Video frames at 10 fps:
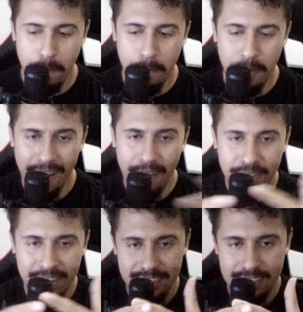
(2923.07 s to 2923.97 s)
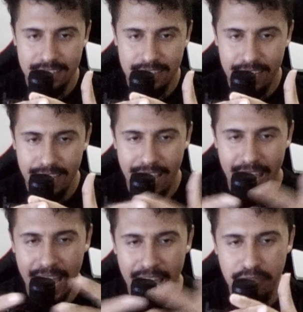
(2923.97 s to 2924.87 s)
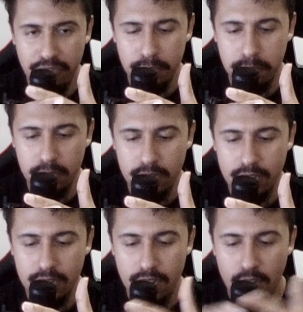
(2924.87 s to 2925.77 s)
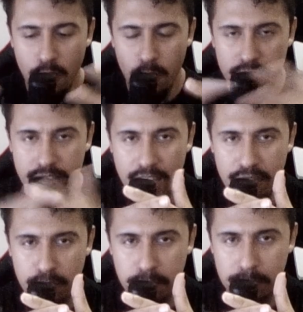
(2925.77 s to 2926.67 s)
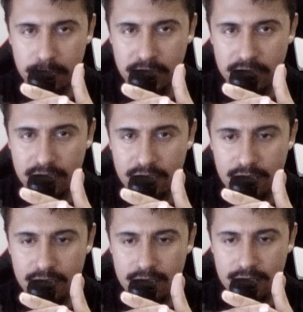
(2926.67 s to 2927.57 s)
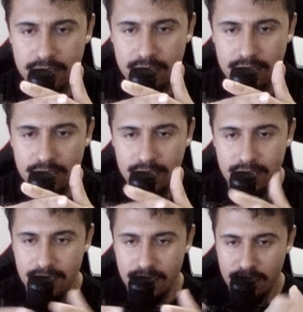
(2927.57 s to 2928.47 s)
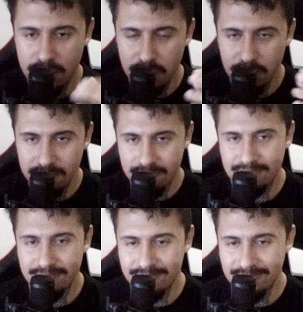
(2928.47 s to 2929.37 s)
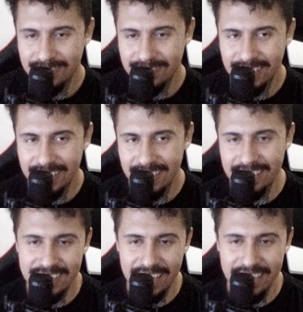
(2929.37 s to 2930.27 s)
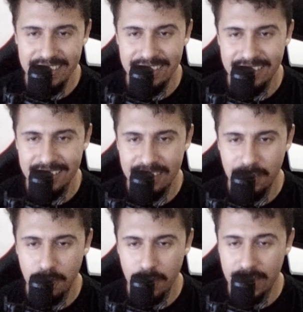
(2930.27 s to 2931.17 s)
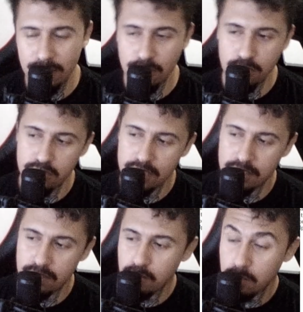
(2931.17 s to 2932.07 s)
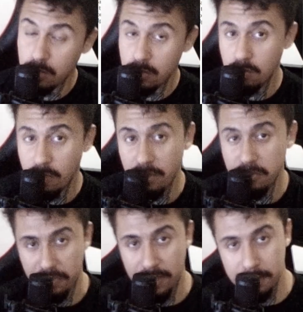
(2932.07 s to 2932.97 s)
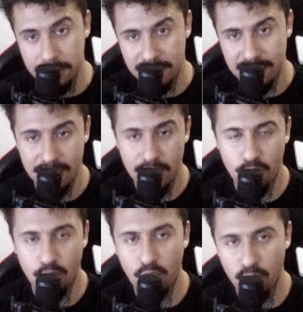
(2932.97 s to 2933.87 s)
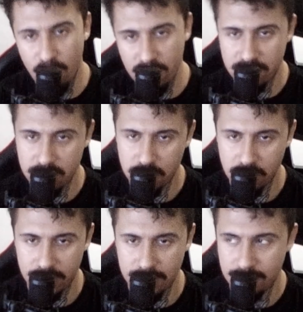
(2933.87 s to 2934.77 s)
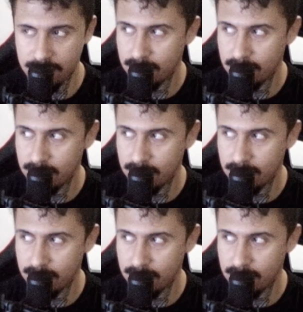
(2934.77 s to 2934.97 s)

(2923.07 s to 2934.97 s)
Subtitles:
Pairing every book with every publisher. So in this case, we can use the worldwide famous cross join.